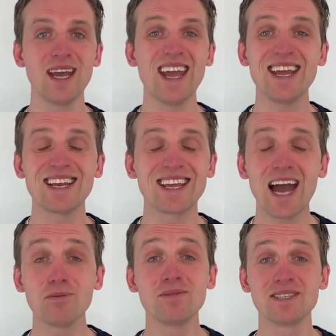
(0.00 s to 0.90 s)
It
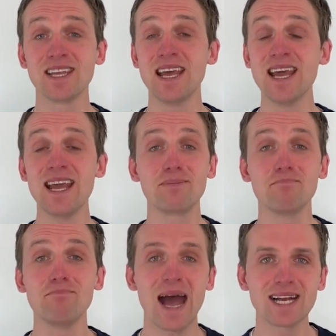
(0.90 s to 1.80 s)
counts it
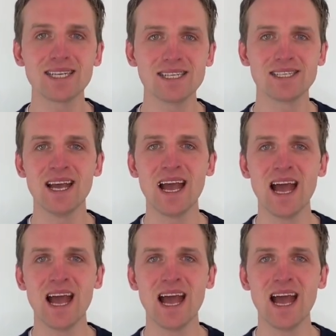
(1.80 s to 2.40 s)
matters.